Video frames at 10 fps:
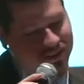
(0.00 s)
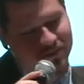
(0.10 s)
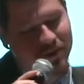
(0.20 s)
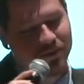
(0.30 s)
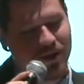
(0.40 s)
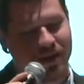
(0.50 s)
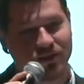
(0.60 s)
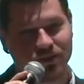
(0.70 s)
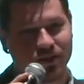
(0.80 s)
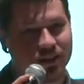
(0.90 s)
so maybe you had a
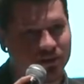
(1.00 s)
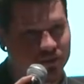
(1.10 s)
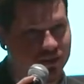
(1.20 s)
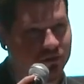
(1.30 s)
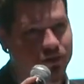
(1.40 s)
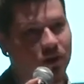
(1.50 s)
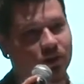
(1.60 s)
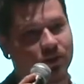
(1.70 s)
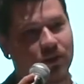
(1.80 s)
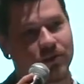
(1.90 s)
string that was
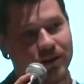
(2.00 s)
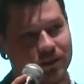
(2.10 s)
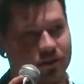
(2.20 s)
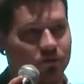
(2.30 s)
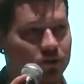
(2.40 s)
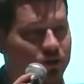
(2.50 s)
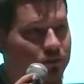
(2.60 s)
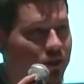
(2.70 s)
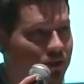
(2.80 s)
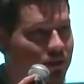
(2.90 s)
hard-coded in
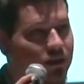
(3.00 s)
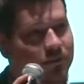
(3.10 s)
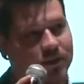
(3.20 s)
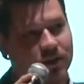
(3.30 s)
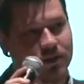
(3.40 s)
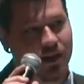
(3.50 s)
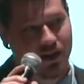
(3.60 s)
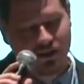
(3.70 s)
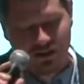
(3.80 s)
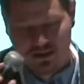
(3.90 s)
version 1, but then you
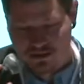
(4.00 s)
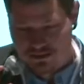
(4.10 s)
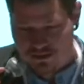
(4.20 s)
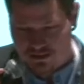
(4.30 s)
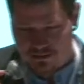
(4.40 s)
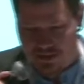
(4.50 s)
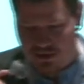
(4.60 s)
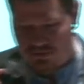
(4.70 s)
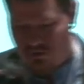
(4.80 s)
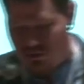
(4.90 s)
add the
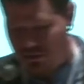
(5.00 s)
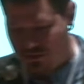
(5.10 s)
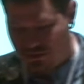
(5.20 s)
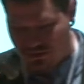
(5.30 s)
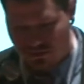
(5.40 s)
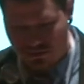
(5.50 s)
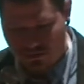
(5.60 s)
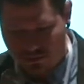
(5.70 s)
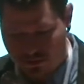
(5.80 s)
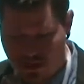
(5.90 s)
ability for users
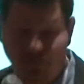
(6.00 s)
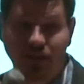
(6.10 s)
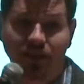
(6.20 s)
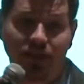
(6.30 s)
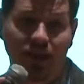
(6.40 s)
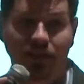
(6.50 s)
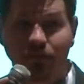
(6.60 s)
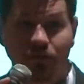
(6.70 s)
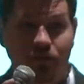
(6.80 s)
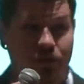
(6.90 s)
to update that
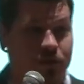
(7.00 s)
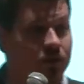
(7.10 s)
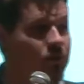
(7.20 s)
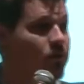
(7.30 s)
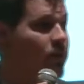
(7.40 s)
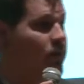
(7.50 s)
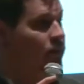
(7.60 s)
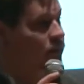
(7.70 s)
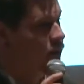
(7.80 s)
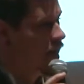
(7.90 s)
in version 2,
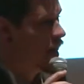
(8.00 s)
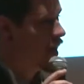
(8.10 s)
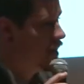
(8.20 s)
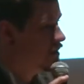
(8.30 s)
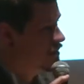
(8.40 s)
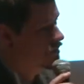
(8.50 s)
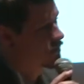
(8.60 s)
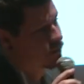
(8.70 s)
and